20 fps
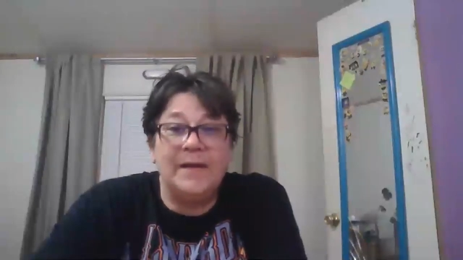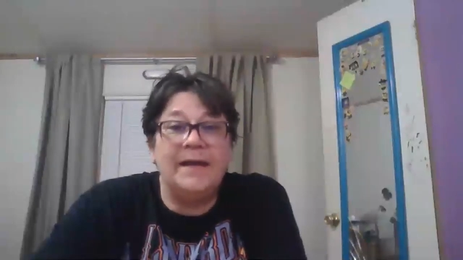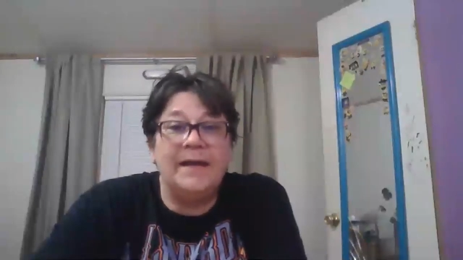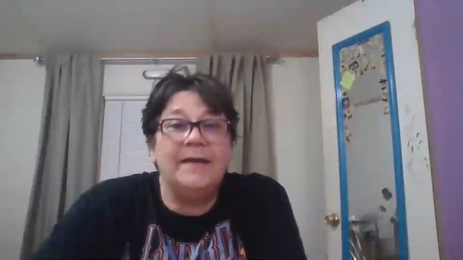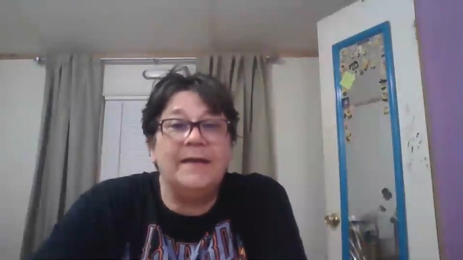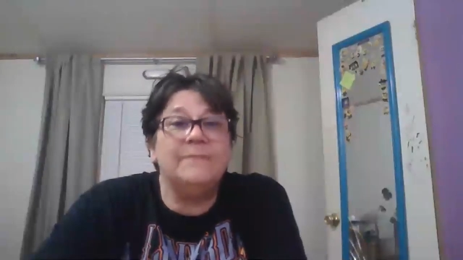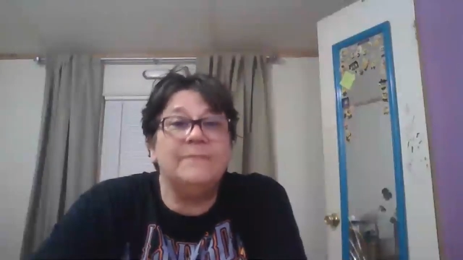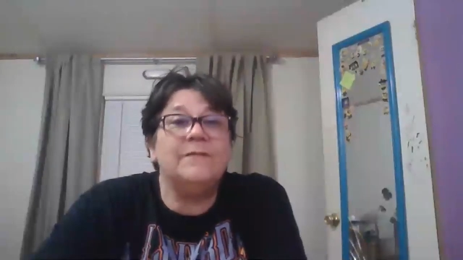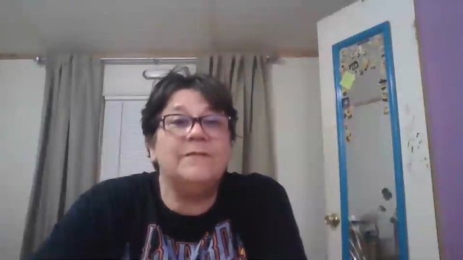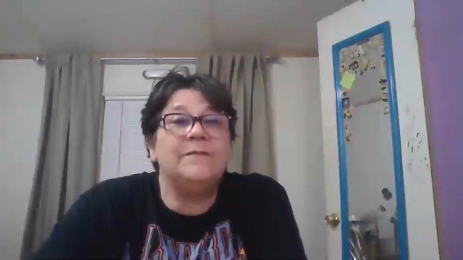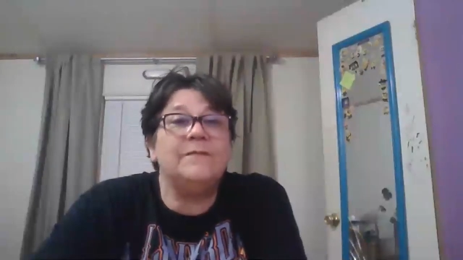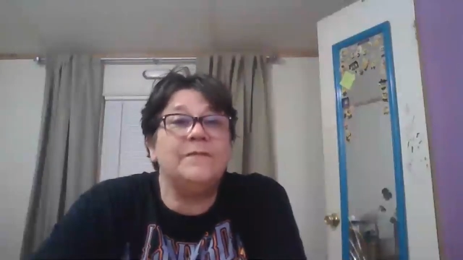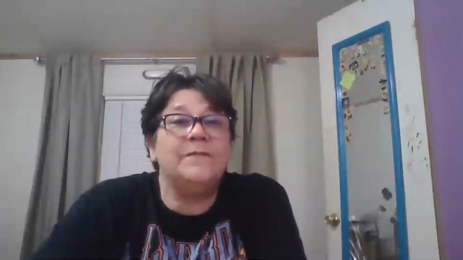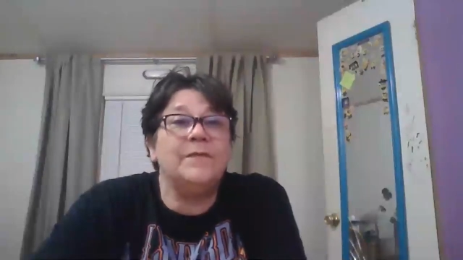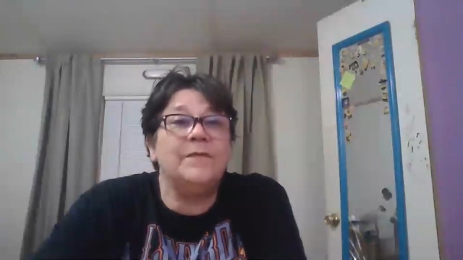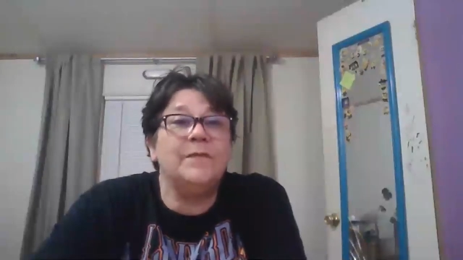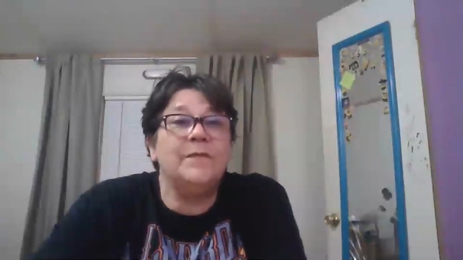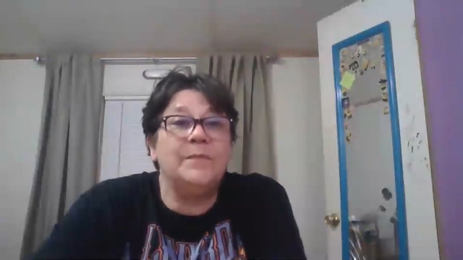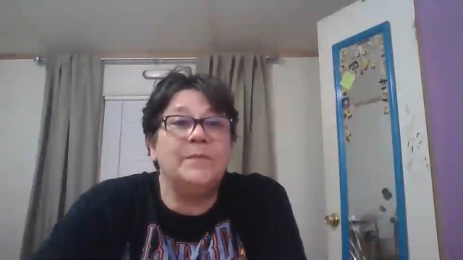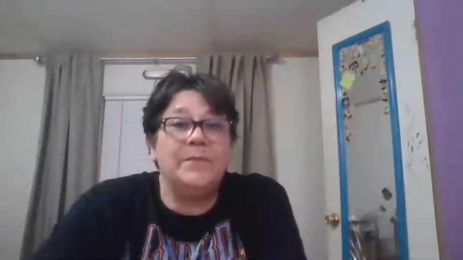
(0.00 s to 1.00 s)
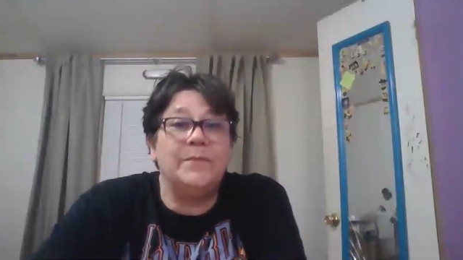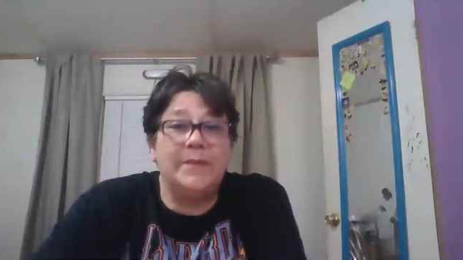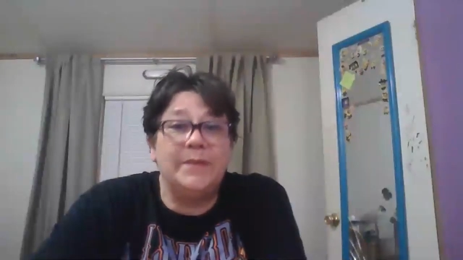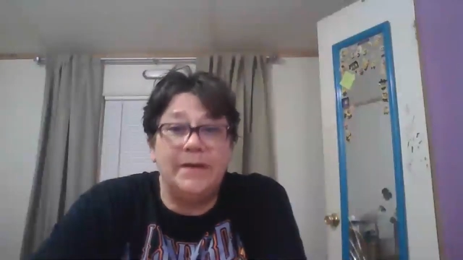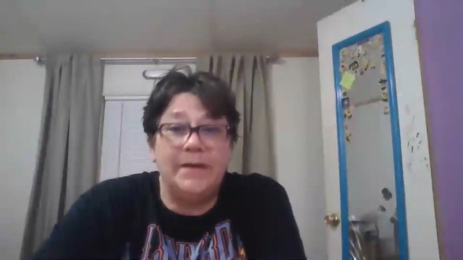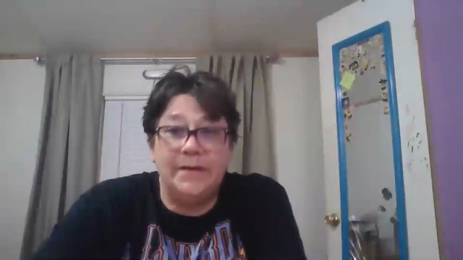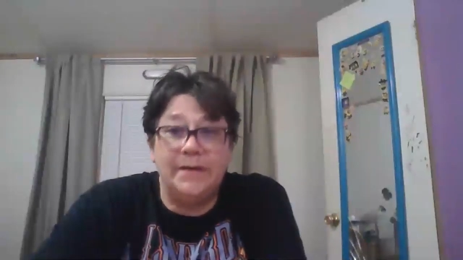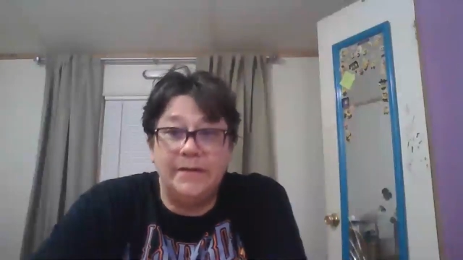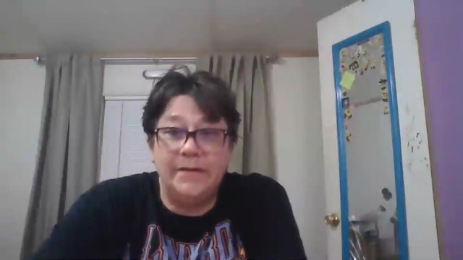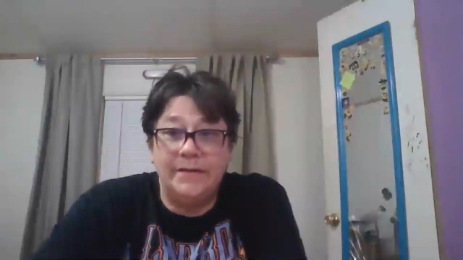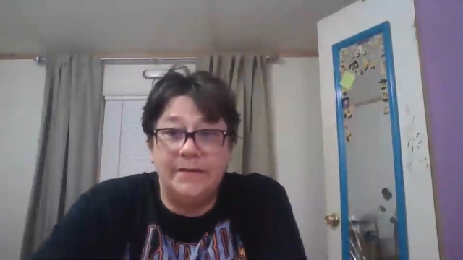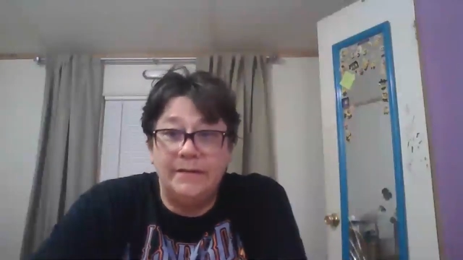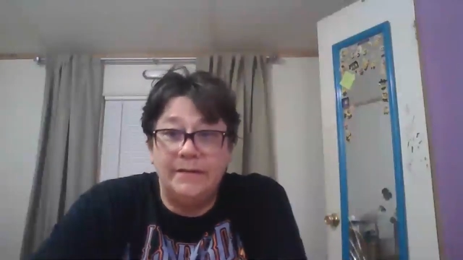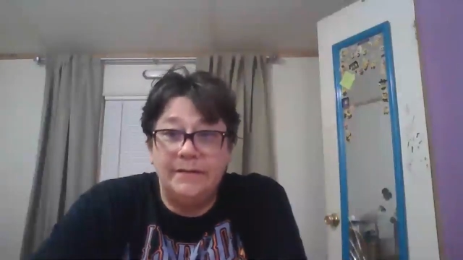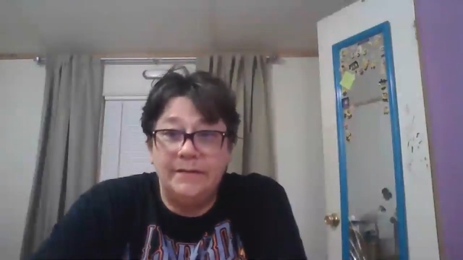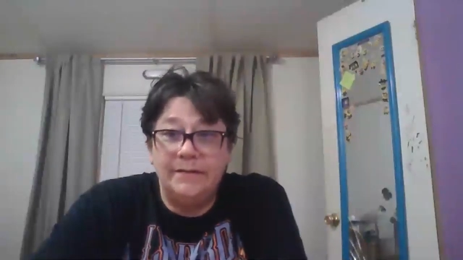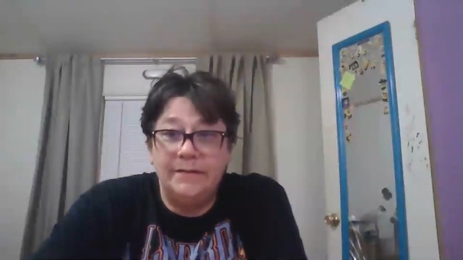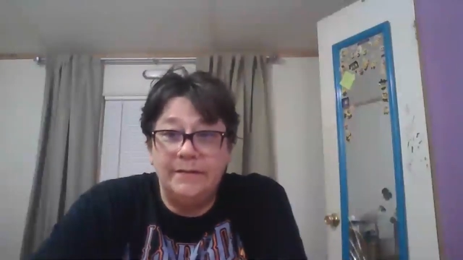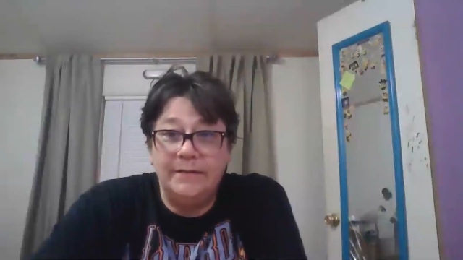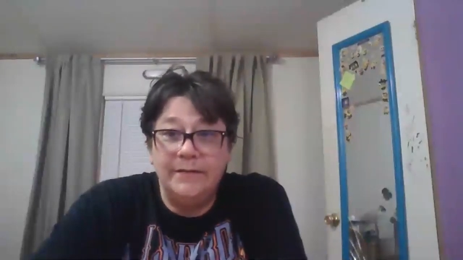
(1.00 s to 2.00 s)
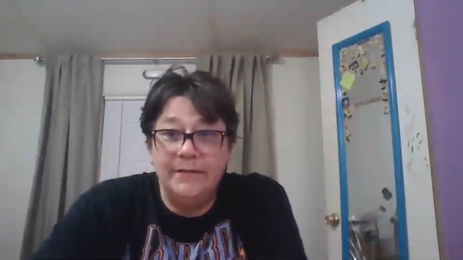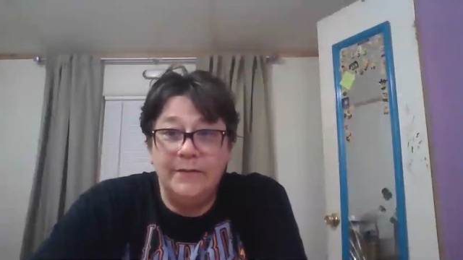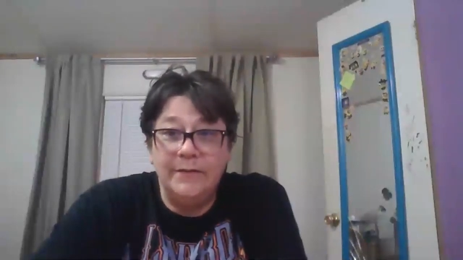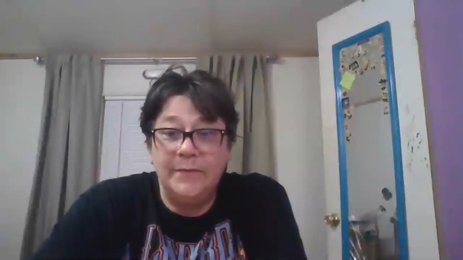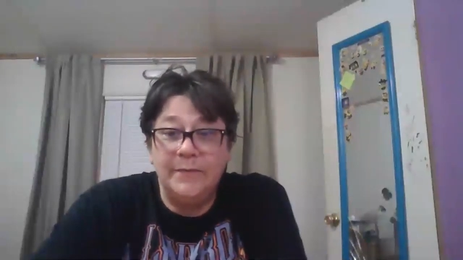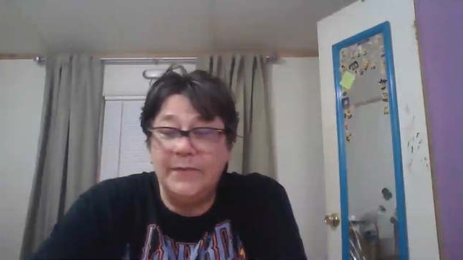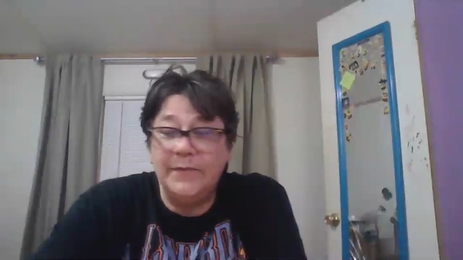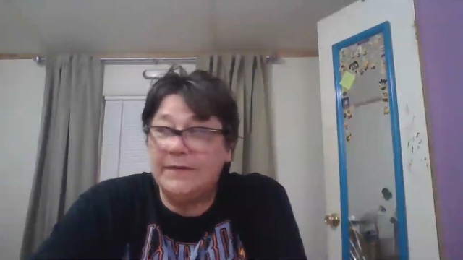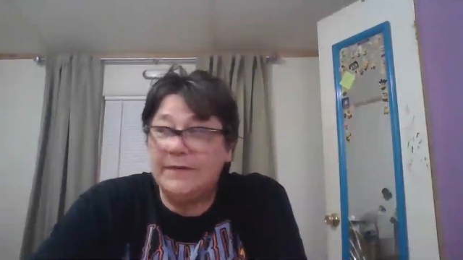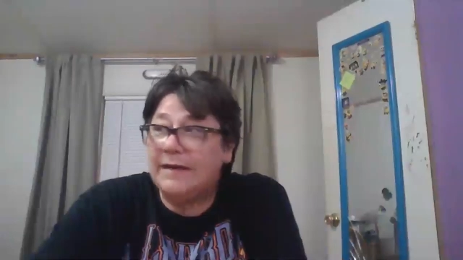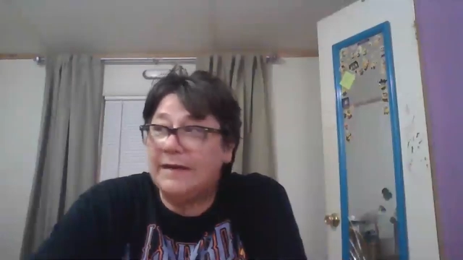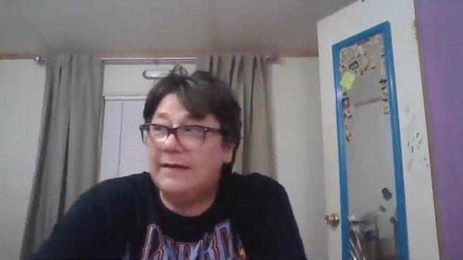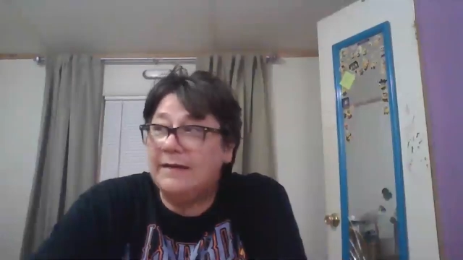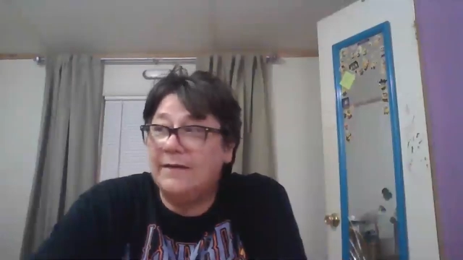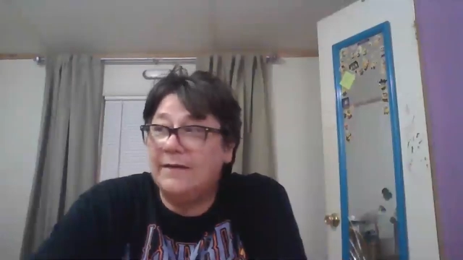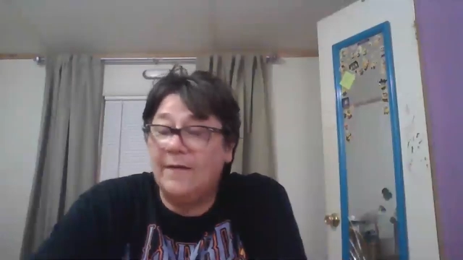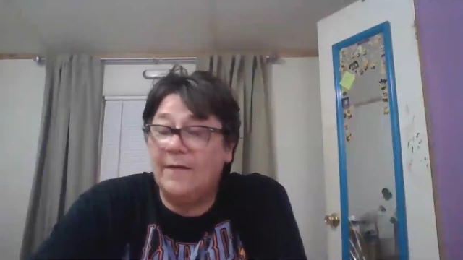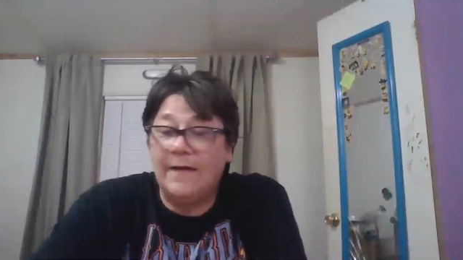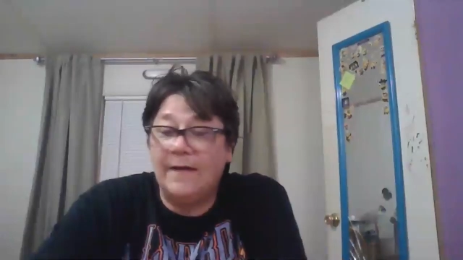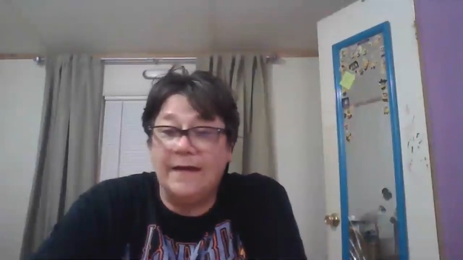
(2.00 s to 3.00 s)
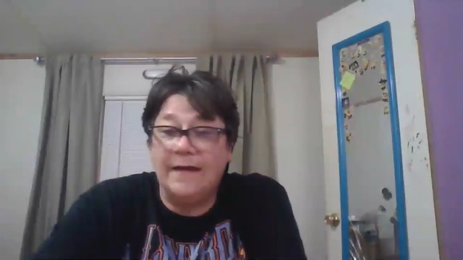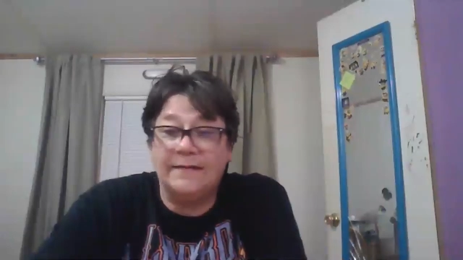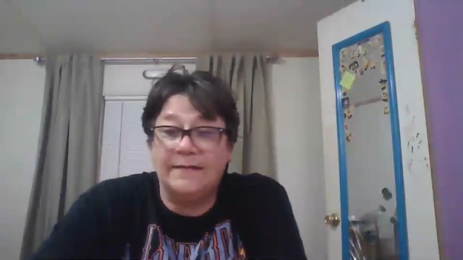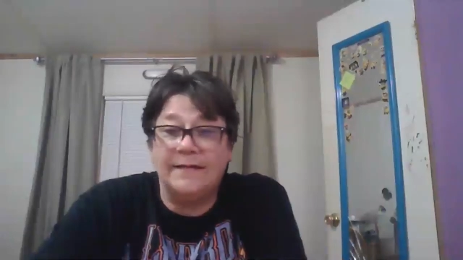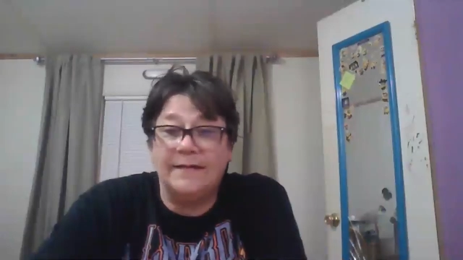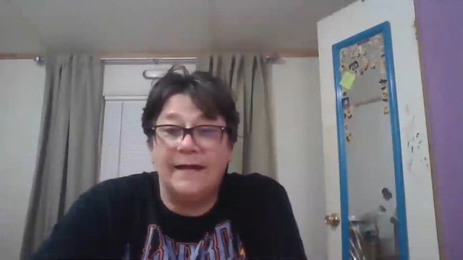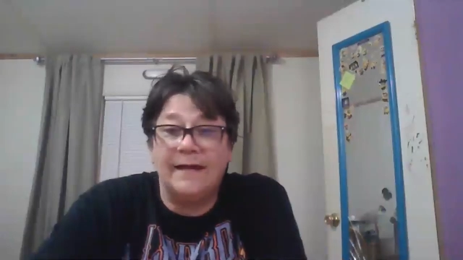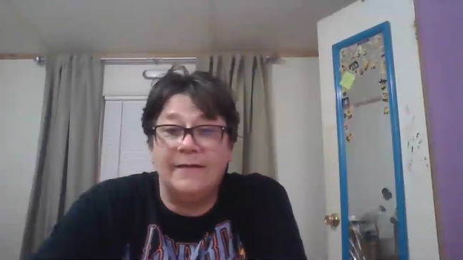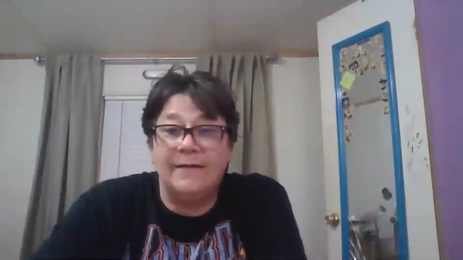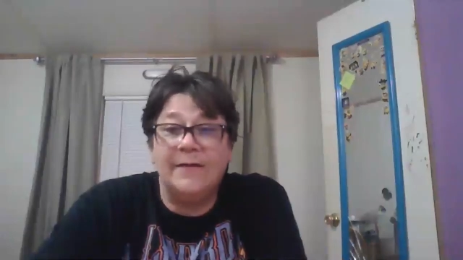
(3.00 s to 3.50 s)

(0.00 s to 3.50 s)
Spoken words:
heaven forbid you put that dog outside.